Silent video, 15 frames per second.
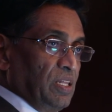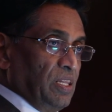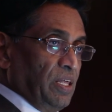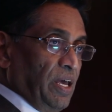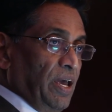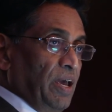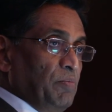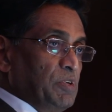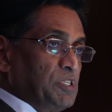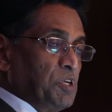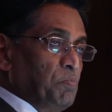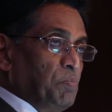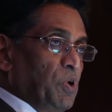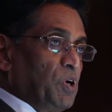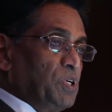the aim is
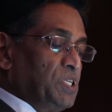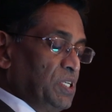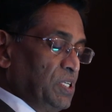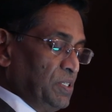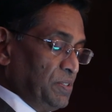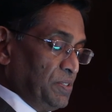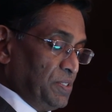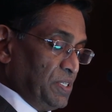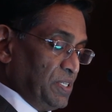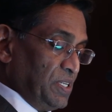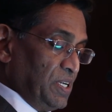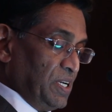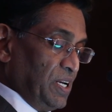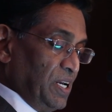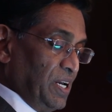important
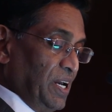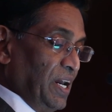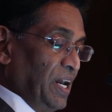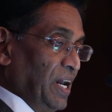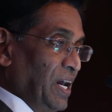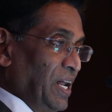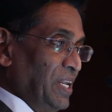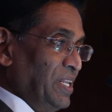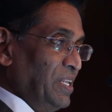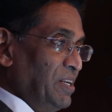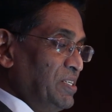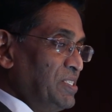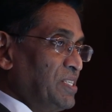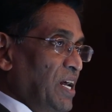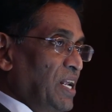and the
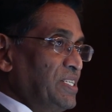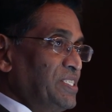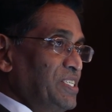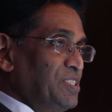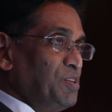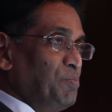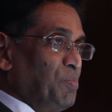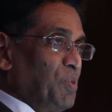results is